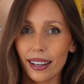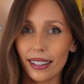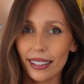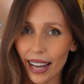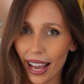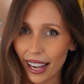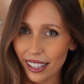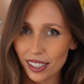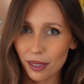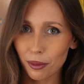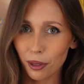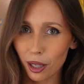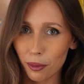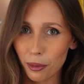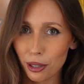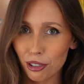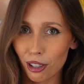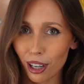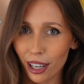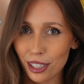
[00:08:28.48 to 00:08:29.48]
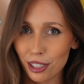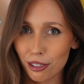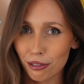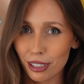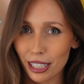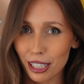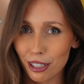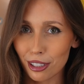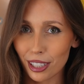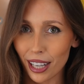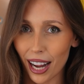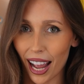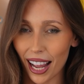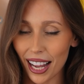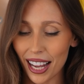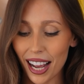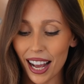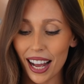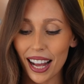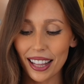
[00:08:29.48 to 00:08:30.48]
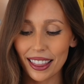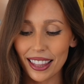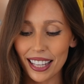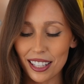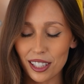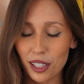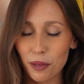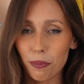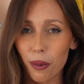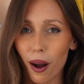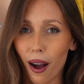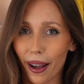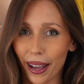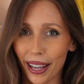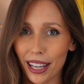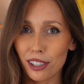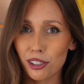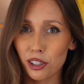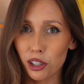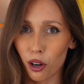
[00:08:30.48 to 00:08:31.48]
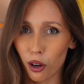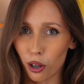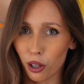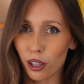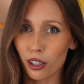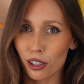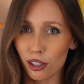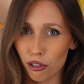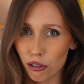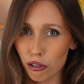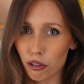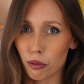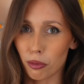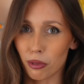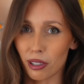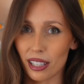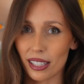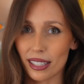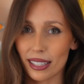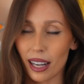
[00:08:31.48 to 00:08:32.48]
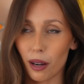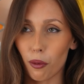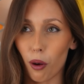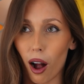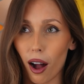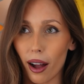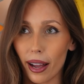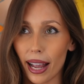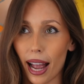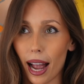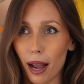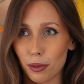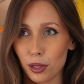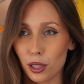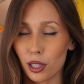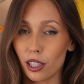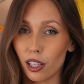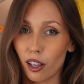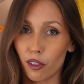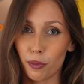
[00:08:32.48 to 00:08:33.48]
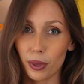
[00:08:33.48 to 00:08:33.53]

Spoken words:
Next, I'm gonna be trying to recreate the Dubai chocolate strawberries. Now, I absolutely love